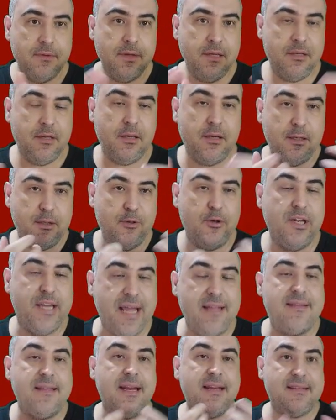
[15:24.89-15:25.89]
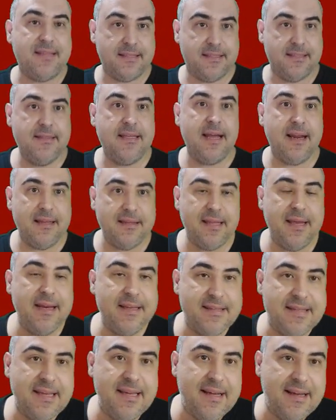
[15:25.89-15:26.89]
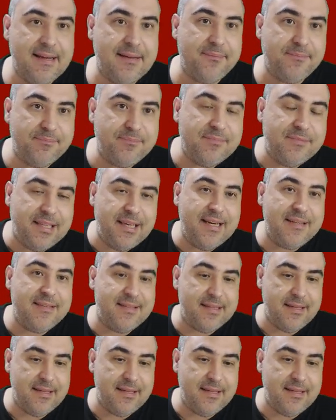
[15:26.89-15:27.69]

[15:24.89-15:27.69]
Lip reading: in order to indicate that it's